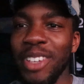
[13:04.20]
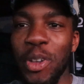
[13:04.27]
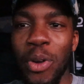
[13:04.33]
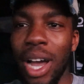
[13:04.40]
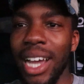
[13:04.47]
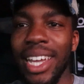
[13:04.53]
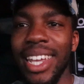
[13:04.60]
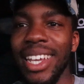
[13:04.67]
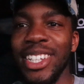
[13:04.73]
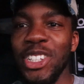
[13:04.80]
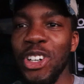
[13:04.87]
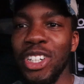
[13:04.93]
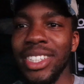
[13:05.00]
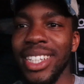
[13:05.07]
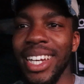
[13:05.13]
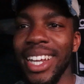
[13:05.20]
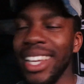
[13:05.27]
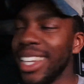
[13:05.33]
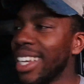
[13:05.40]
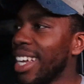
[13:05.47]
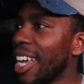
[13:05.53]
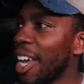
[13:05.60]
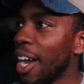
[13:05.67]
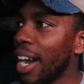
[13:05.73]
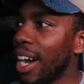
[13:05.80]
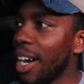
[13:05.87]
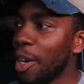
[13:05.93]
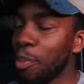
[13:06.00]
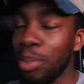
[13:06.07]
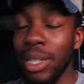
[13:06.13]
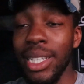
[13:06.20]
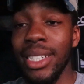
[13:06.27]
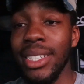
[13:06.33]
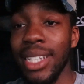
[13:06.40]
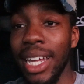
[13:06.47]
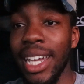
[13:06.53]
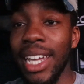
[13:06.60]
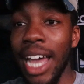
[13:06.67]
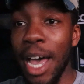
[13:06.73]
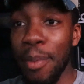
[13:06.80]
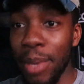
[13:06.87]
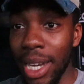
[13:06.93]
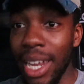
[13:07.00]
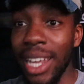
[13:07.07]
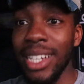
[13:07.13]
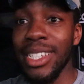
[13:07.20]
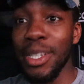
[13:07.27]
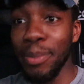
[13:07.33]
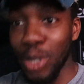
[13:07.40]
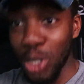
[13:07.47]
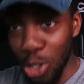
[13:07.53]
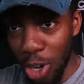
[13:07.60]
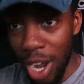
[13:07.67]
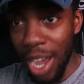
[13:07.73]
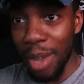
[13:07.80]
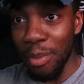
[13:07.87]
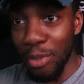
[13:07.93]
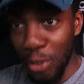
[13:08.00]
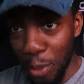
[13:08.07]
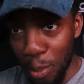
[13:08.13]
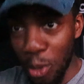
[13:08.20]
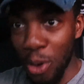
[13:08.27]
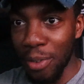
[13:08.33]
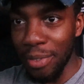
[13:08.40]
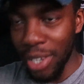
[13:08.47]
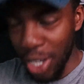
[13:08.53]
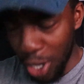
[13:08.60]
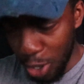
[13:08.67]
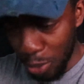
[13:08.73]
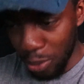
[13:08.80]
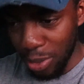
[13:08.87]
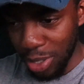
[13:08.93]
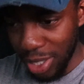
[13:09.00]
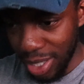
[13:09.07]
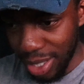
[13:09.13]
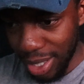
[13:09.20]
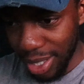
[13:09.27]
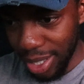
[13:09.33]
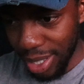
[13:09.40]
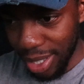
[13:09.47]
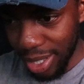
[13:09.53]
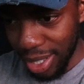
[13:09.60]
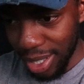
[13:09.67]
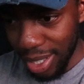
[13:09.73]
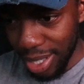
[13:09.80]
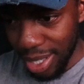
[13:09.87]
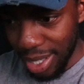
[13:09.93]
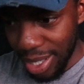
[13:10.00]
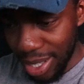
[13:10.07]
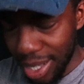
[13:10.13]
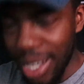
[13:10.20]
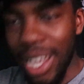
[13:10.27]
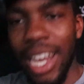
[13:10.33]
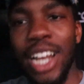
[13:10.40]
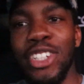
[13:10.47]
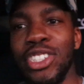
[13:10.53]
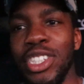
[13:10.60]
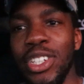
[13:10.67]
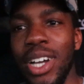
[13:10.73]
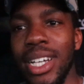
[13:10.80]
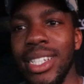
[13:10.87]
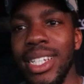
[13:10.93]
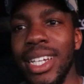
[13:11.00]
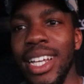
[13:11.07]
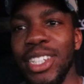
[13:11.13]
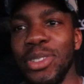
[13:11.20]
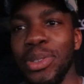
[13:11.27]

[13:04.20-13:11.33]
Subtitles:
I can't talk today. Please like, comment, and subscribe for more videos. And I'll see you guys in the next